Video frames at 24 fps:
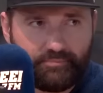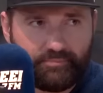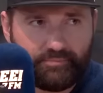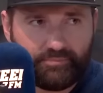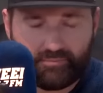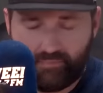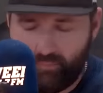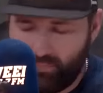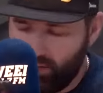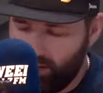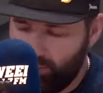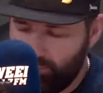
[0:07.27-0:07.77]
Yeah
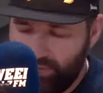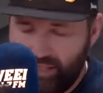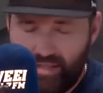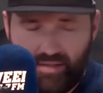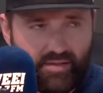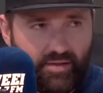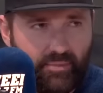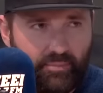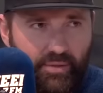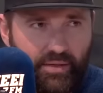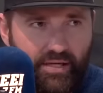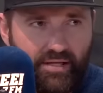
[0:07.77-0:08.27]
a
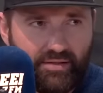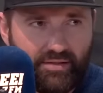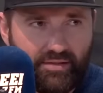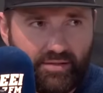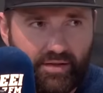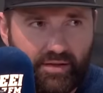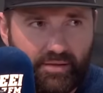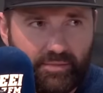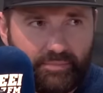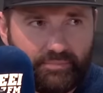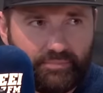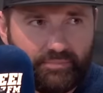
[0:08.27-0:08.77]
piece of
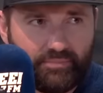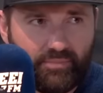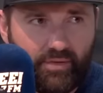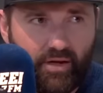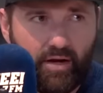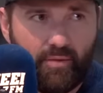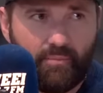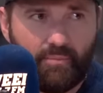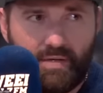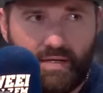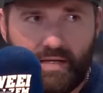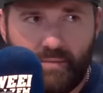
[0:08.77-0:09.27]
pizza,
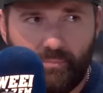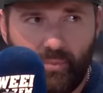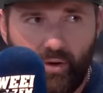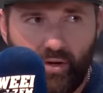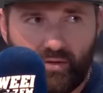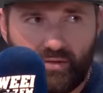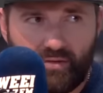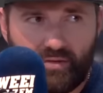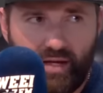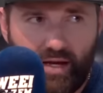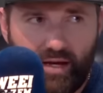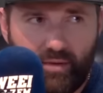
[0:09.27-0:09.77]
uh-huh. a
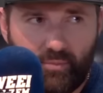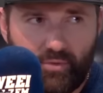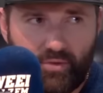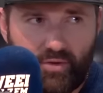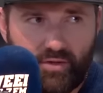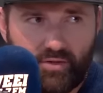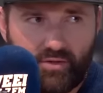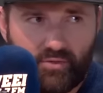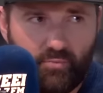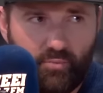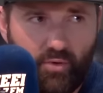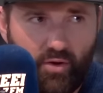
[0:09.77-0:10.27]
meatball
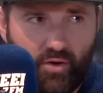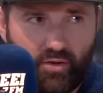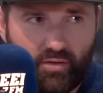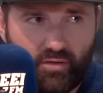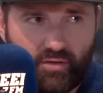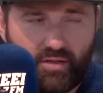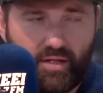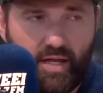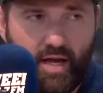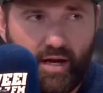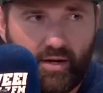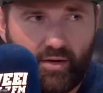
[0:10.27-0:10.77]
sandwich, a small
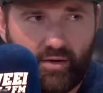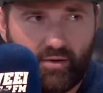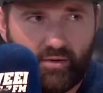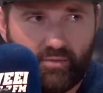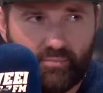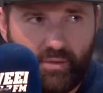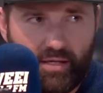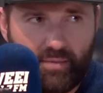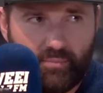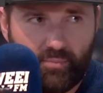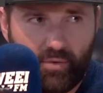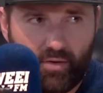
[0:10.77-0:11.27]
slider,
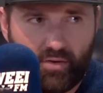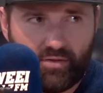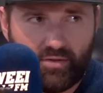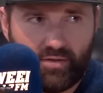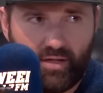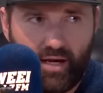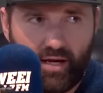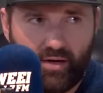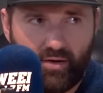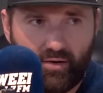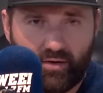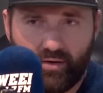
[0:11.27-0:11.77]
uh-huh. meatball
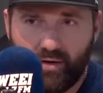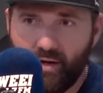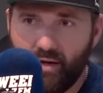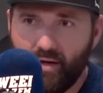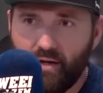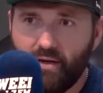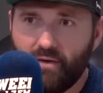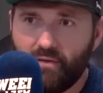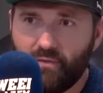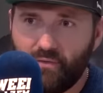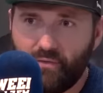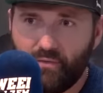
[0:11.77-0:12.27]
slider,
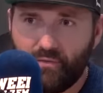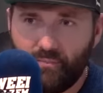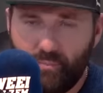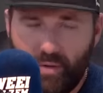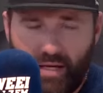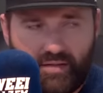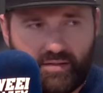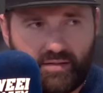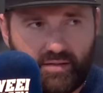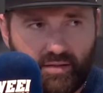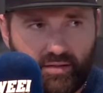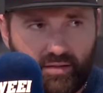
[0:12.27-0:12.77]
meatball slider,
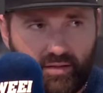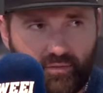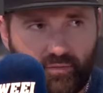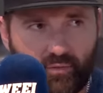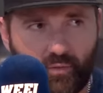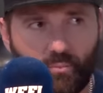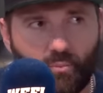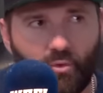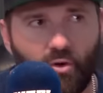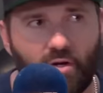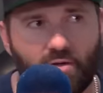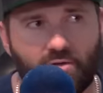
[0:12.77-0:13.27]
basically
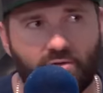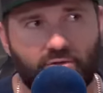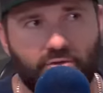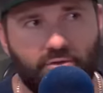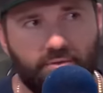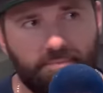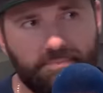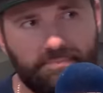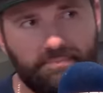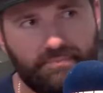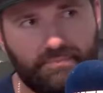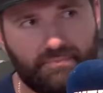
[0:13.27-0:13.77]
for brunch.
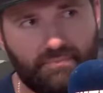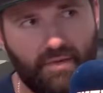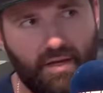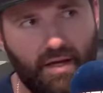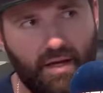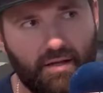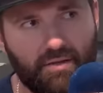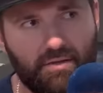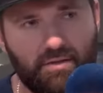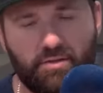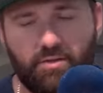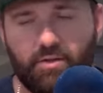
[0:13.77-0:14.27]
Okay, well
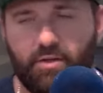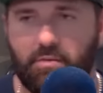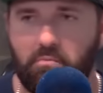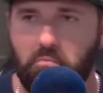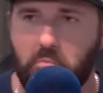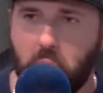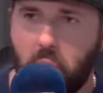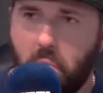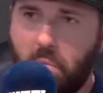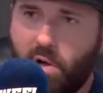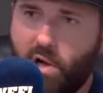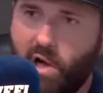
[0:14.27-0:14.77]
yeah, that's good. I
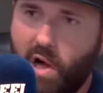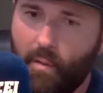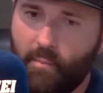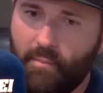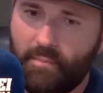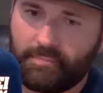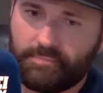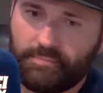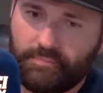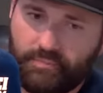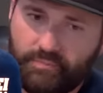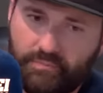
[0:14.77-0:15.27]
mean that's yep.
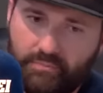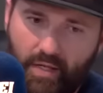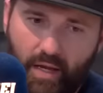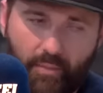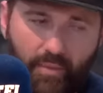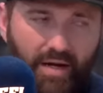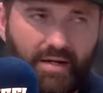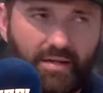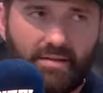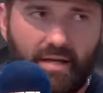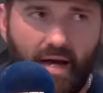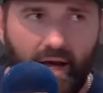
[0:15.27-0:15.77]
the way. I
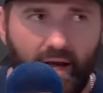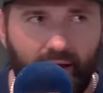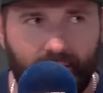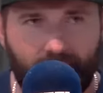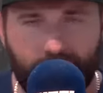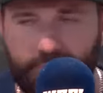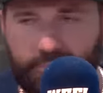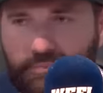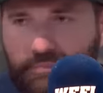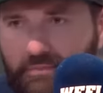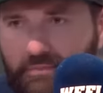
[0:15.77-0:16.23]
am on a diet.